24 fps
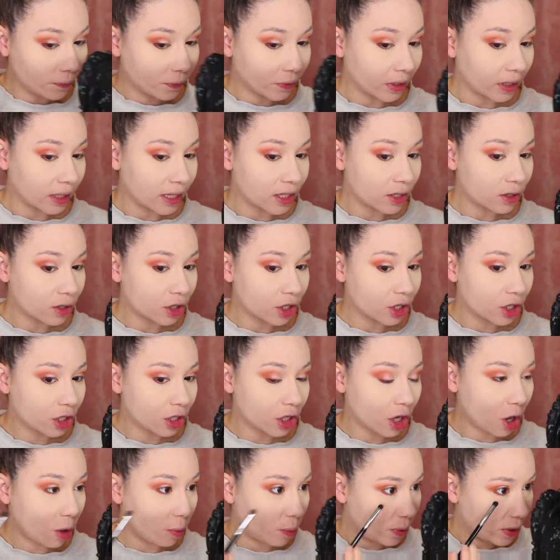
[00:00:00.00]
Like these are
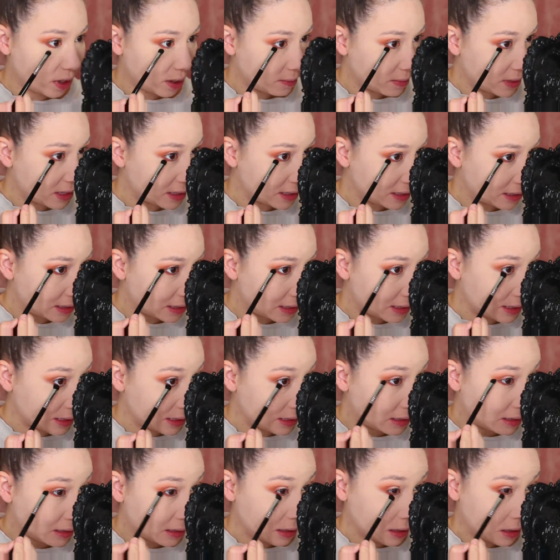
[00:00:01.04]
so
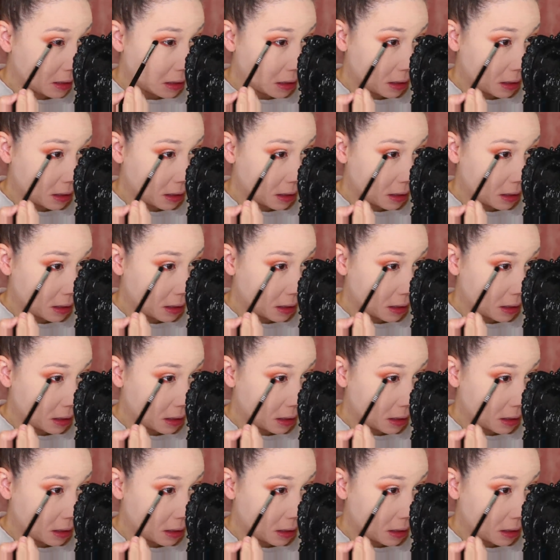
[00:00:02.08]
pigmented.